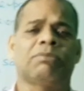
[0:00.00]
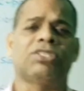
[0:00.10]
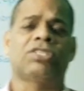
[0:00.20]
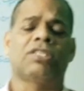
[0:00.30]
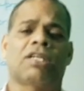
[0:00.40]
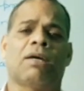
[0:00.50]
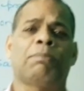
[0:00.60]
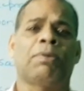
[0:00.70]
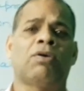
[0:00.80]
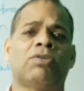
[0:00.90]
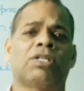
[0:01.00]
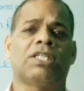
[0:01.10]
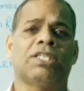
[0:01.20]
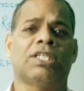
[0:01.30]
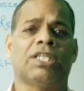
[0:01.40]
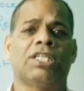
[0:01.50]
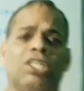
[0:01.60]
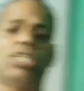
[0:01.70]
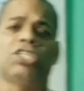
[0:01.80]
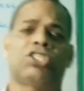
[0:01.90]
means compound is
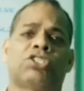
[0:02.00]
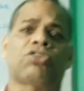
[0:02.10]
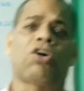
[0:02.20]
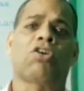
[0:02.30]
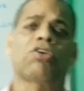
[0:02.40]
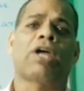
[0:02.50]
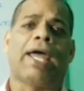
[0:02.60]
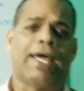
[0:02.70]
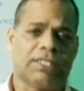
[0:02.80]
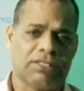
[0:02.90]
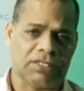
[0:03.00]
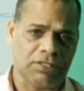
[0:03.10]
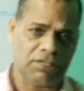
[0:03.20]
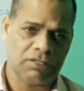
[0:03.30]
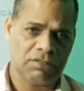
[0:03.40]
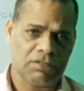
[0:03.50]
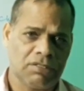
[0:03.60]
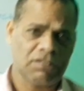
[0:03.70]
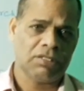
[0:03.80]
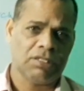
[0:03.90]
a strong acid.
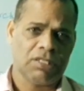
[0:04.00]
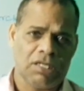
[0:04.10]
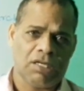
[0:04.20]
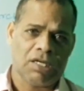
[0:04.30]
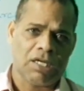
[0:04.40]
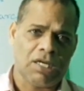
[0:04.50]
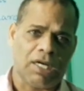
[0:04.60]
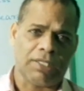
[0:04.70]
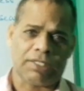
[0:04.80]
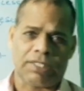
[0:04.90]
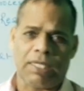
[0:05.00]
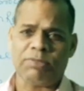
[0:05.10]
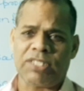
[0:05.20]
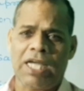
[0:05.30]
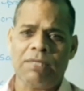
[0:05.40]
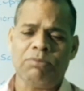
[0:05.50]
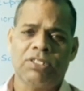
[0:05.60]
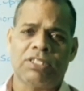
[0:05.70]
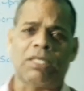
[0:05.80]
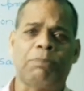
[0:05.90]
At the same
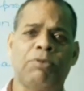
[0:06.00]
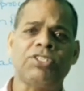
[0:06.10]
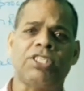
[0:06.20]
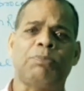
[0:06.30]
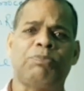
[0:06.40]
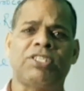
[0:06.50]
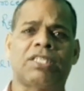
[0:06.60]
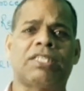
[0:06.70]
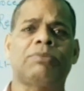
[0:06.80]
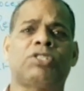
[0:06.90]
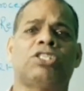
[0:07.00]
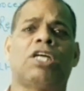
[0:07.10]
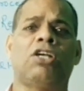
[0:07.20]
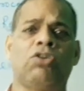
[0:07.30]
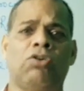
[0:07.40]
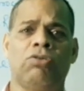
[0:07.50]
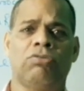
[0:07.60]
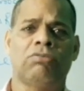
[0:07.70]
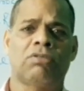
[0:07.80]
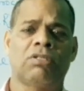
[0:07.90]
time, suppose if it gives
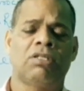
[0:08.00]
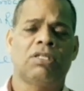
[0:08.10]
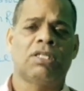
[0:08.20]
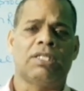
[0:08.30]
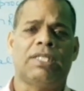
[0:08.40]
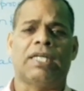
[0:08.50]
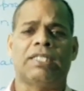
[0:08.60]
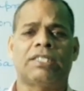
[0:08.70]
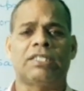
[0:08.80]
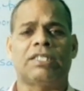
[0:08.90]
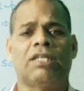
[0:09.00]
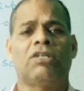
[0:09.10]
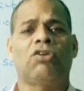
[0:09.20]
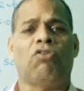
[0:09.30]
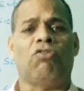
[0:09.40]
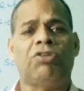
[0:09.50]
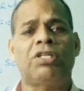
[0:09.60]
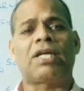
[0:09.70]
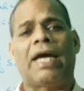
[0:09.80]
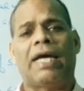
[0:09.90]
yellow, then it is a
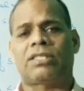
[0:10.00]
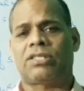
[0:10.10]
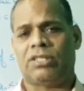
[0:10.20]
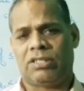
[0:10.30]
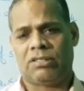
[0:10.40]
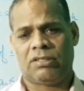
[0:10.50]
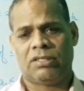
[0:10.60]
weak acid.